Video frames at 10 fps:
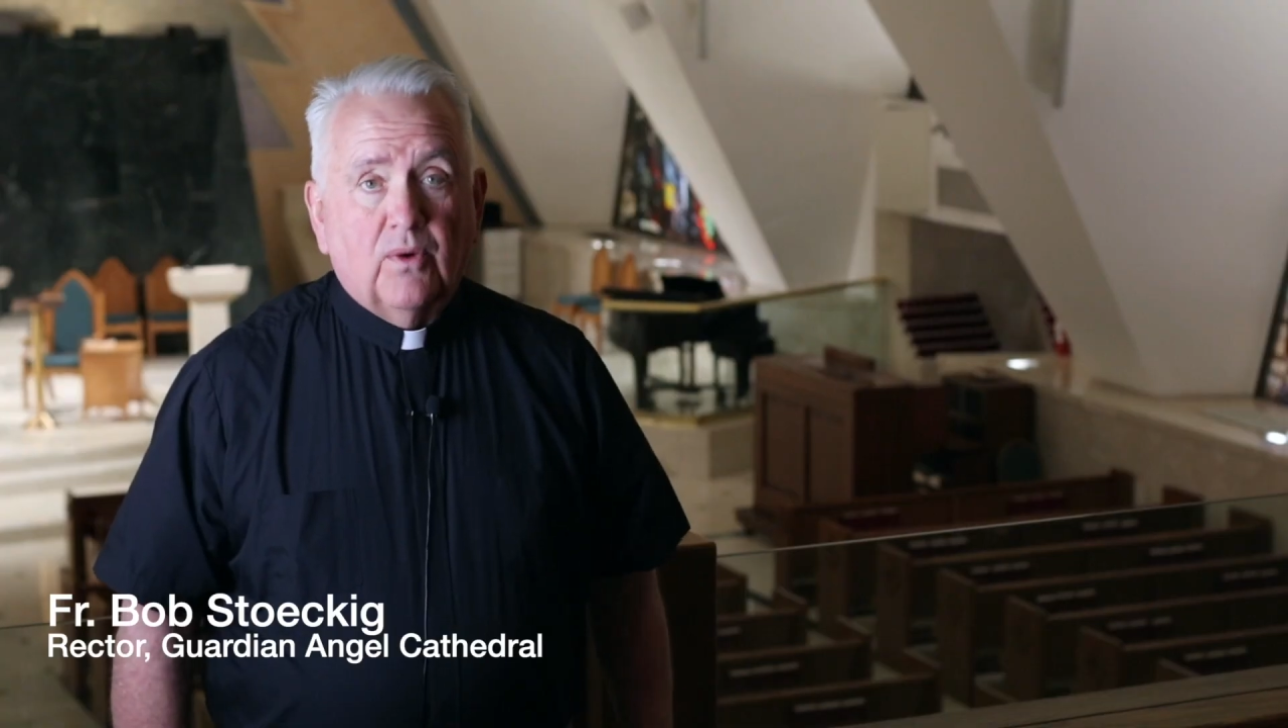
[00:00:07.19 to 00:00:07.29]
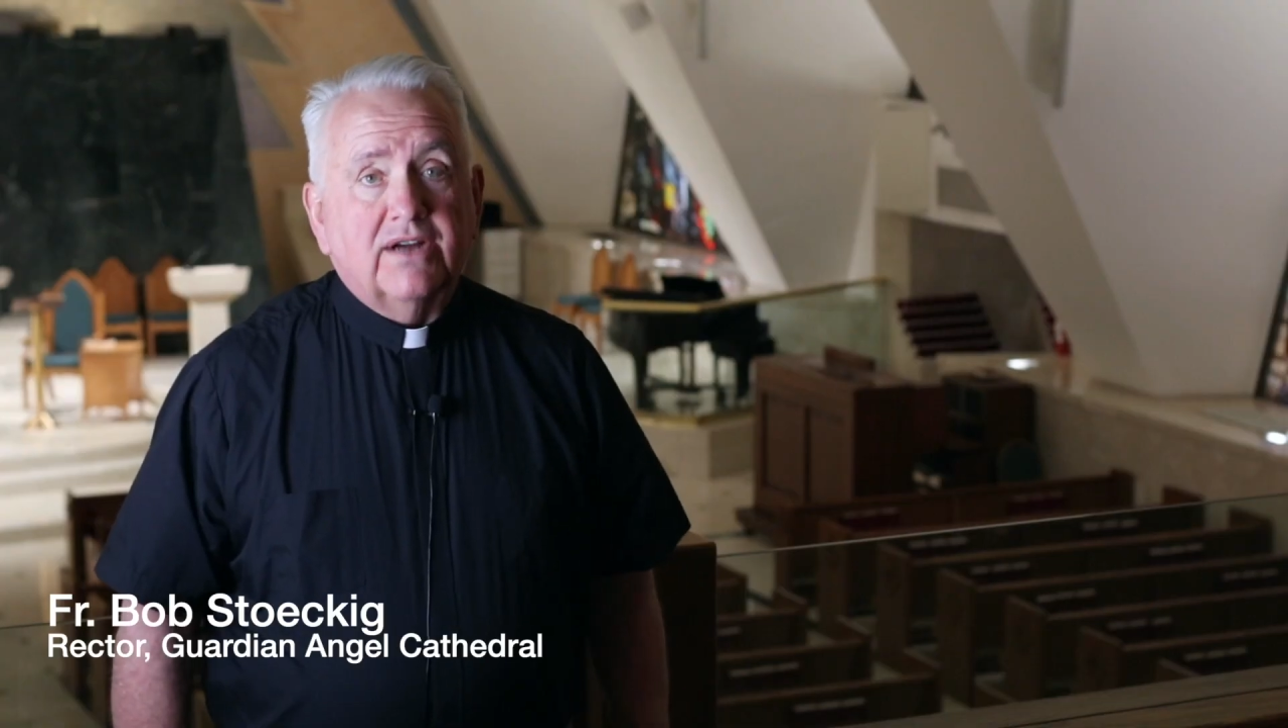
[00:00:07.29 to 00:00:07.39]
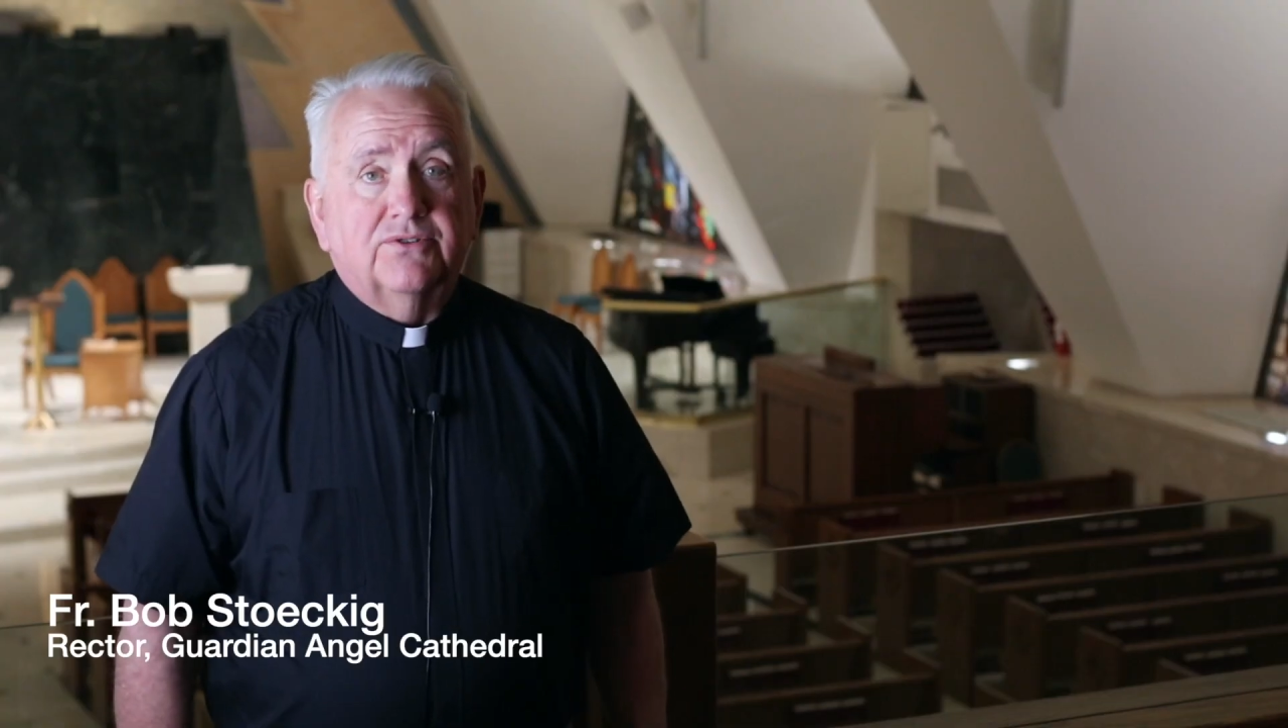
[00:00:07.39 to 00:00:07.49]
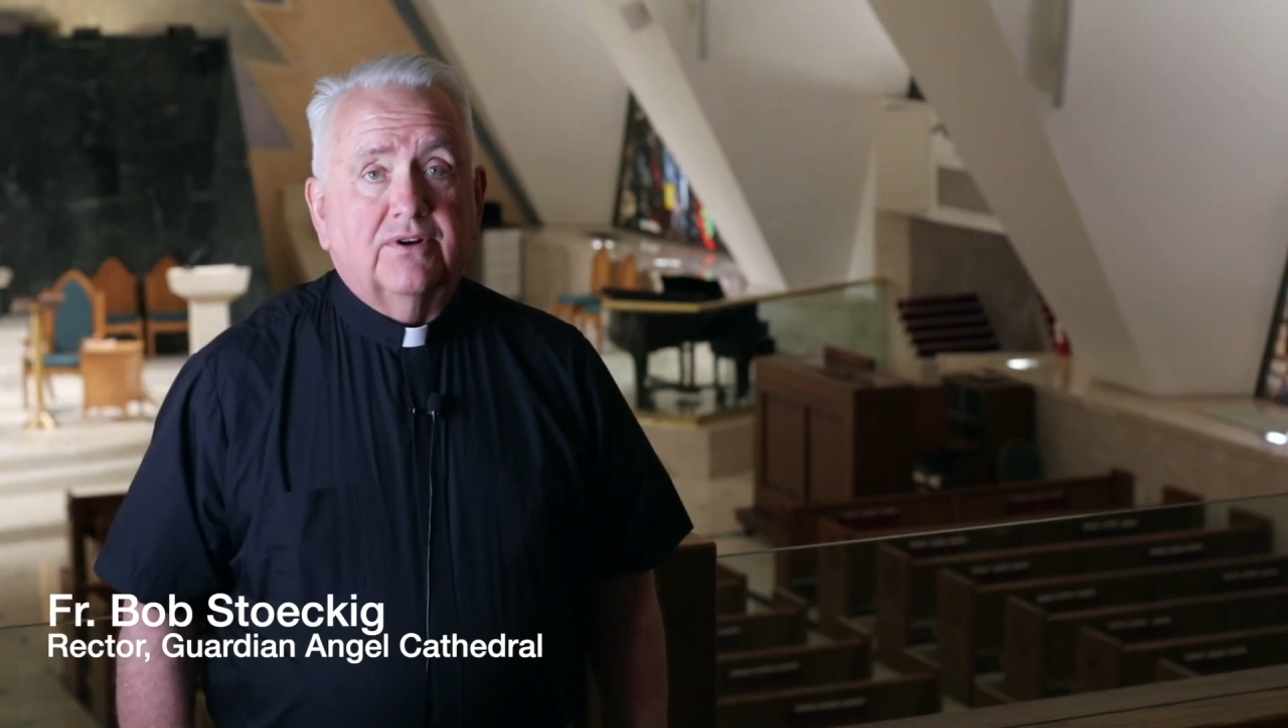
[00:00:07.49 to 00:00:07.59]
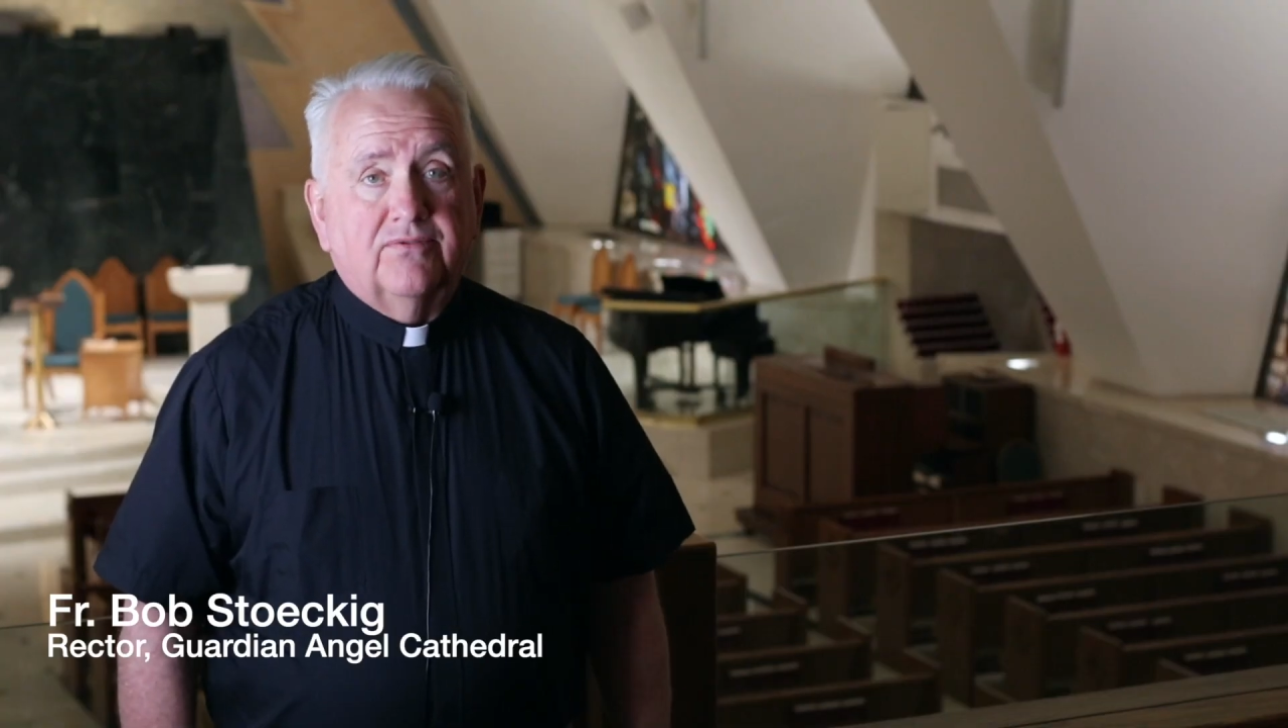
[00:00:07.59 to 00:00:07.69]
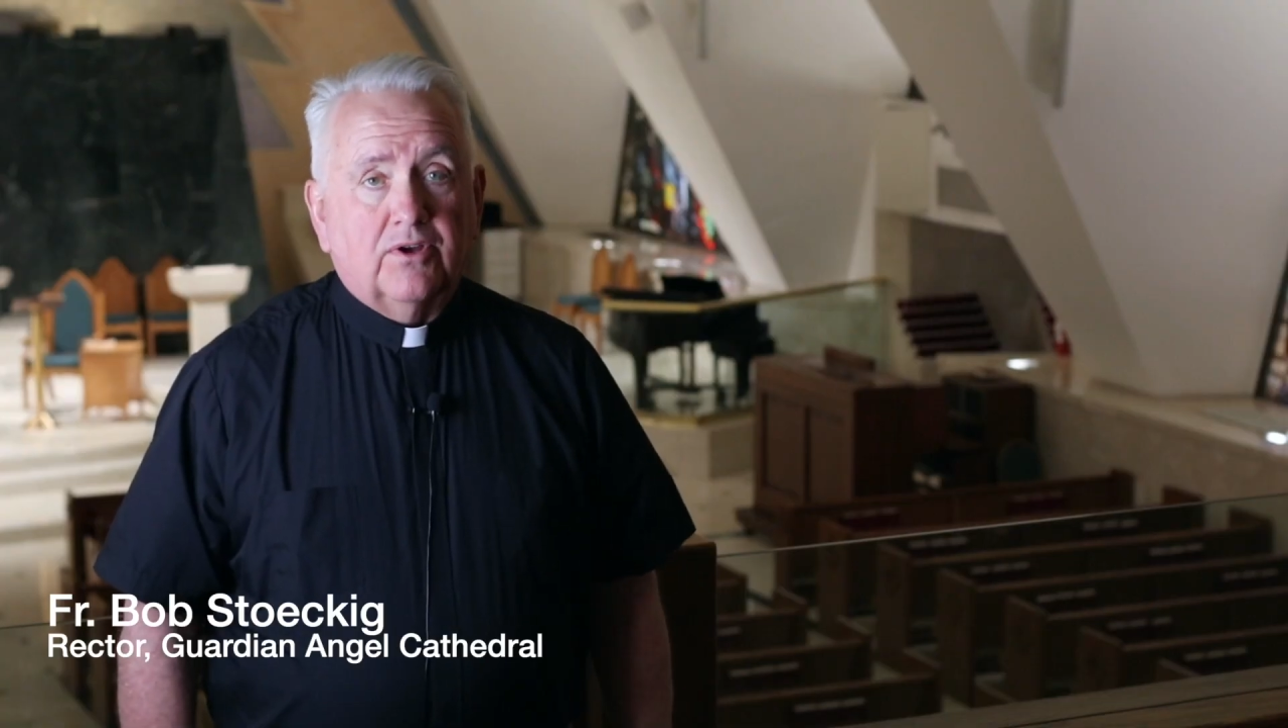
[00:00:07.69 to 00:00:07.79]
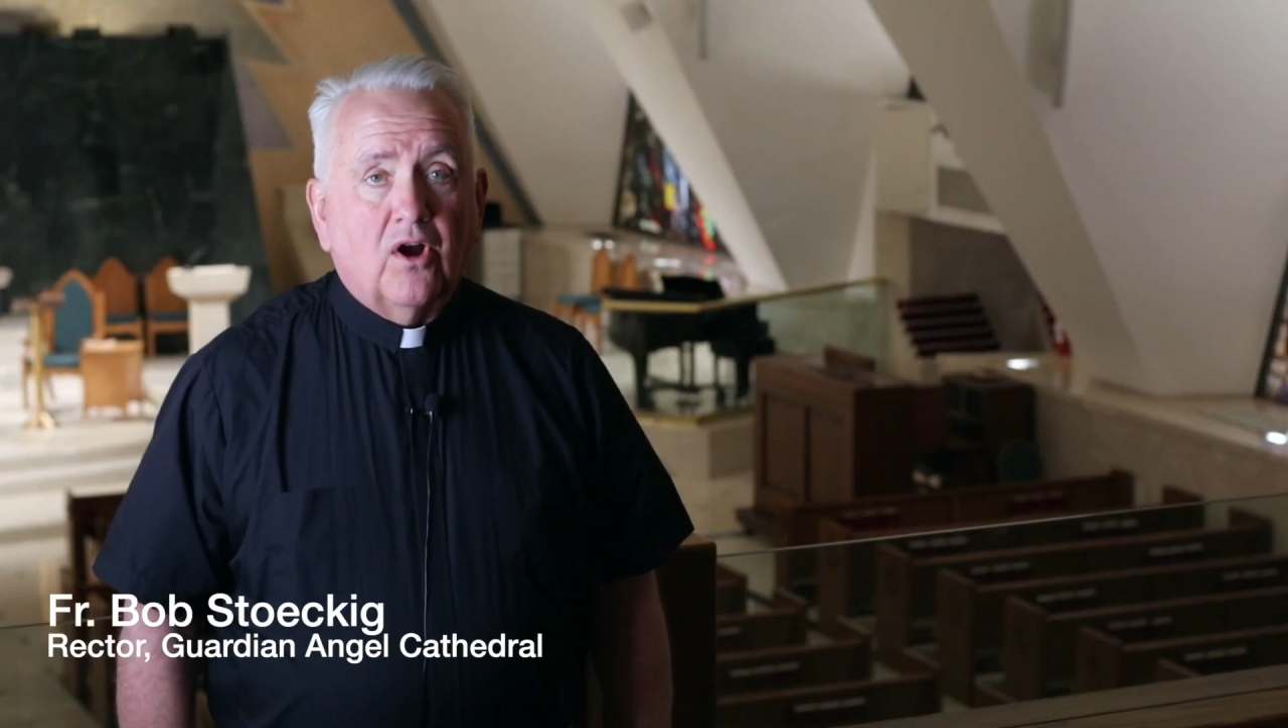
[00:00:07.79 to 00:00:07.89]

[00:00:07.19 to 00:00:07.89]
rector of the